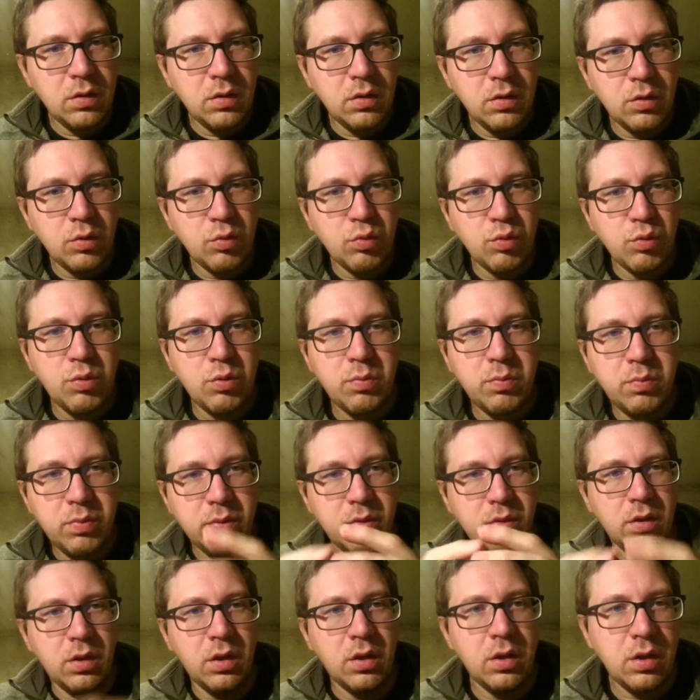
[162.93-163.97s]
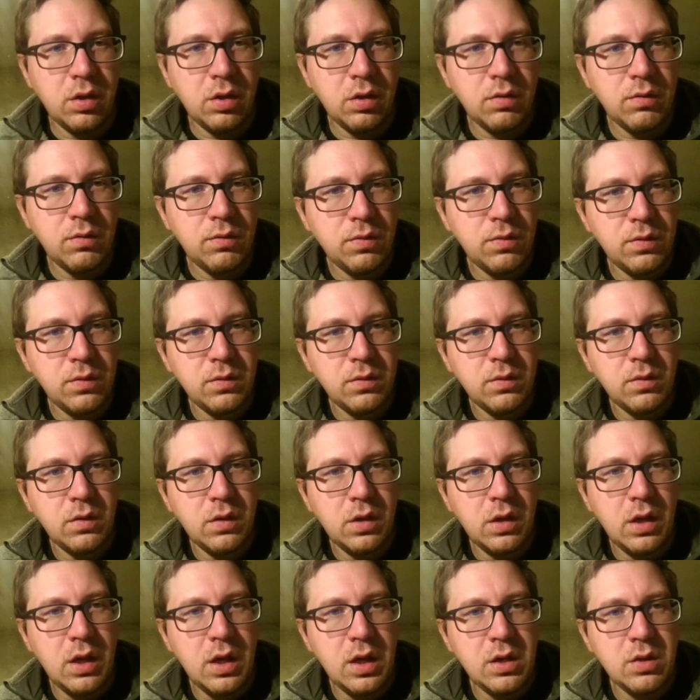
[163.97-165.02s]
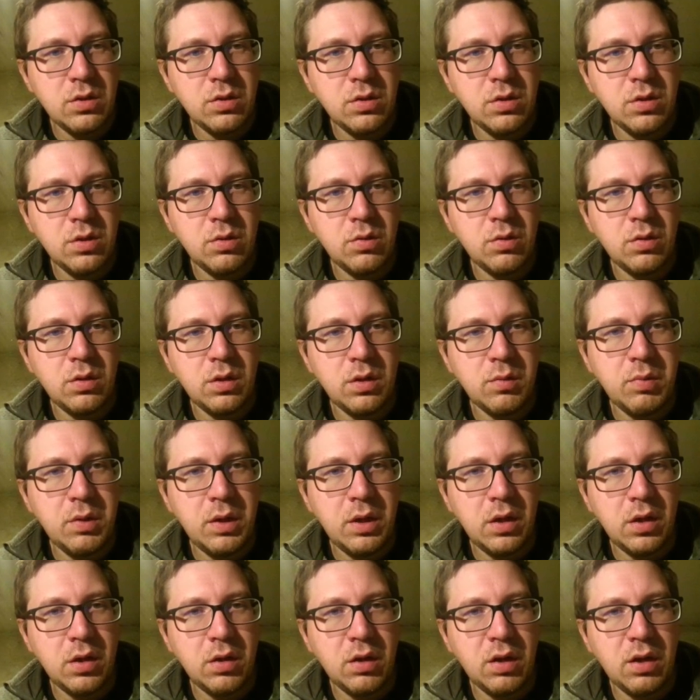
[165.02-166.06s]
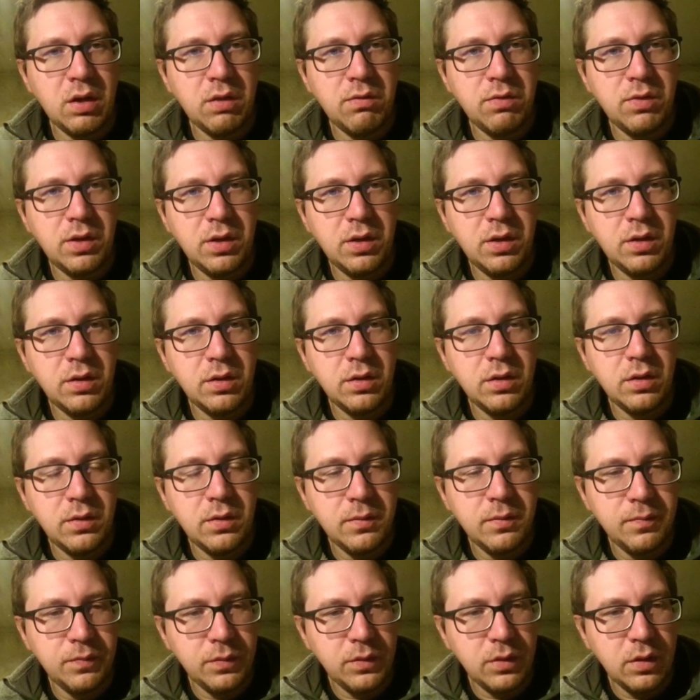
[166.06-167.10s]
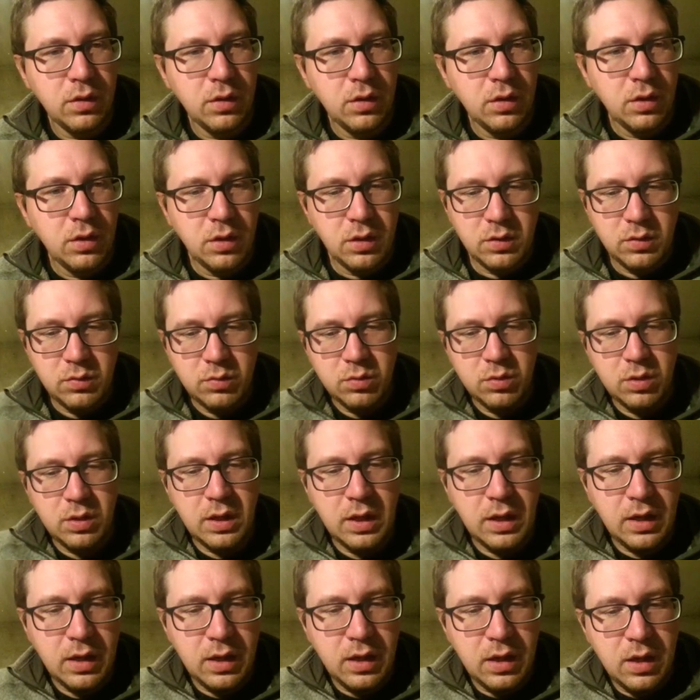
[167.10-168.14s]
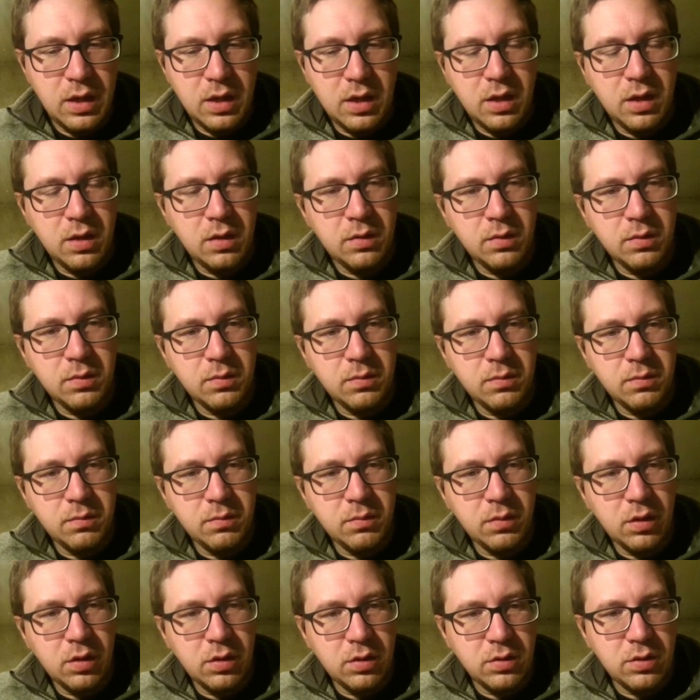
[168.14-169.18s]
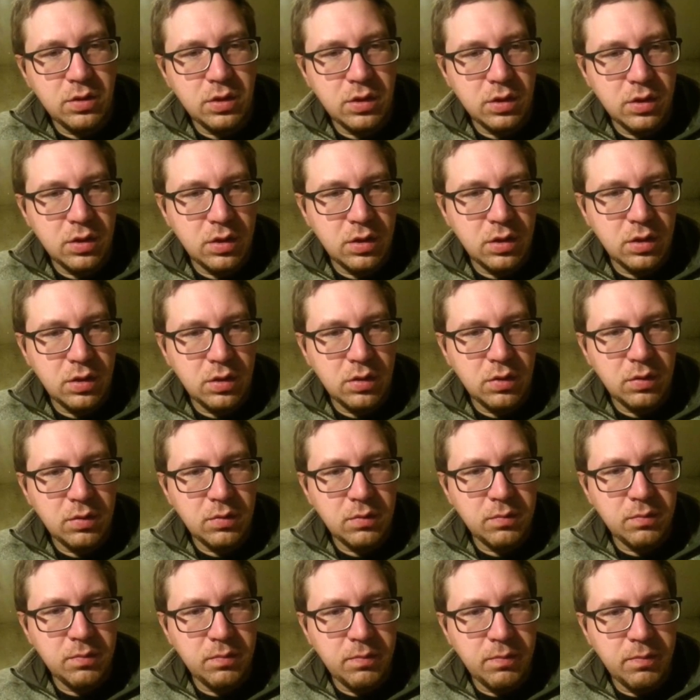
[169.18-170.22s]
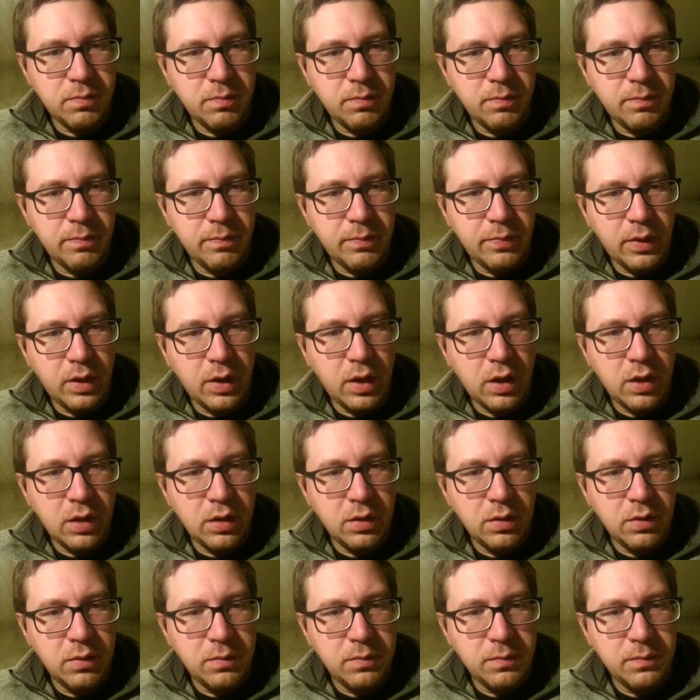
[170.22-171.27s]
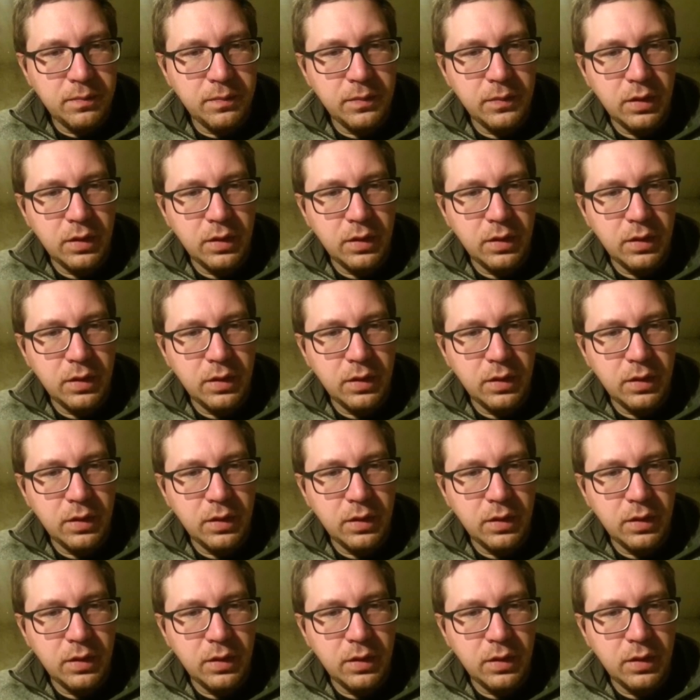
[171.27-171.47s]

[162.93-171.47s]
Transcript: group of the H2 and the paragraph here. So we're going to add a margin bottom.